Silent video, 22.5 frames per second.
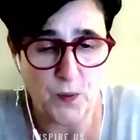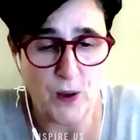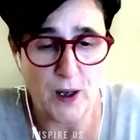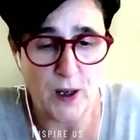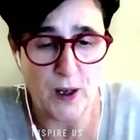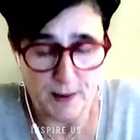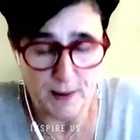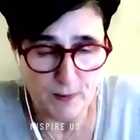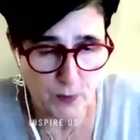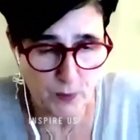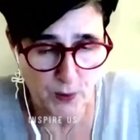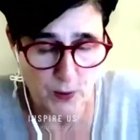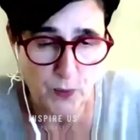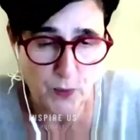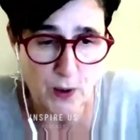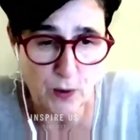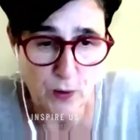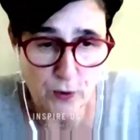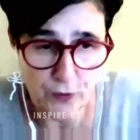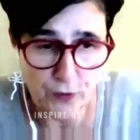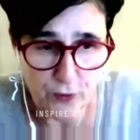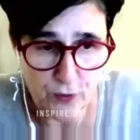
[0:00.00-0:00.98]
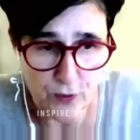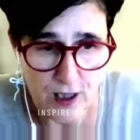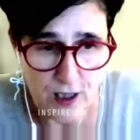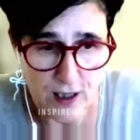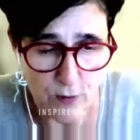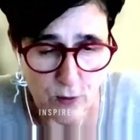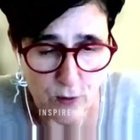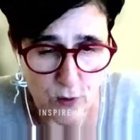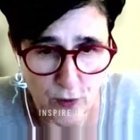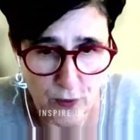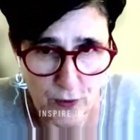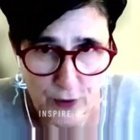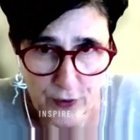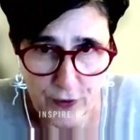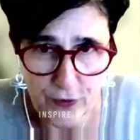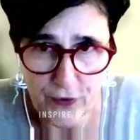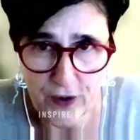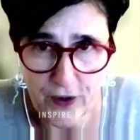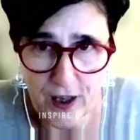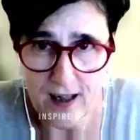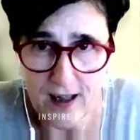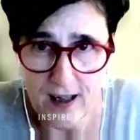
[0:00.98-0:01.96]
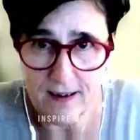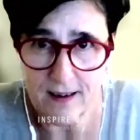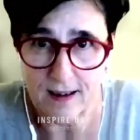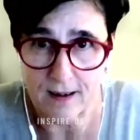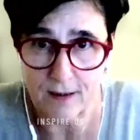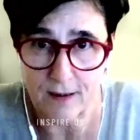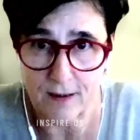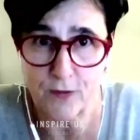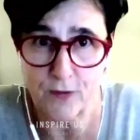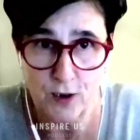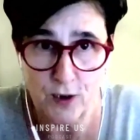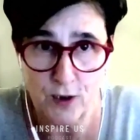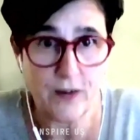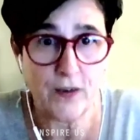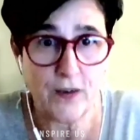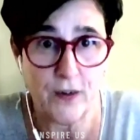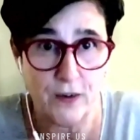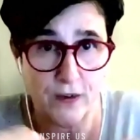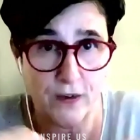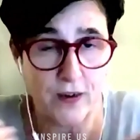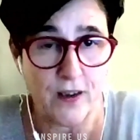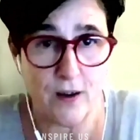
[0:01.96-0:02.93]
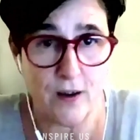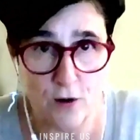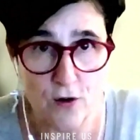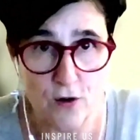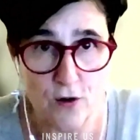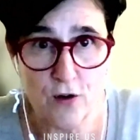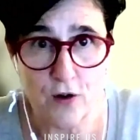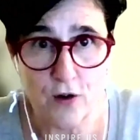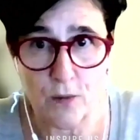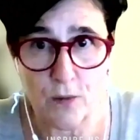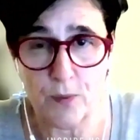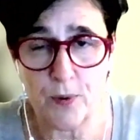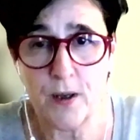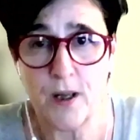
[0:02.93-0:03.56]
we also need to understand that, for instance, in Europe,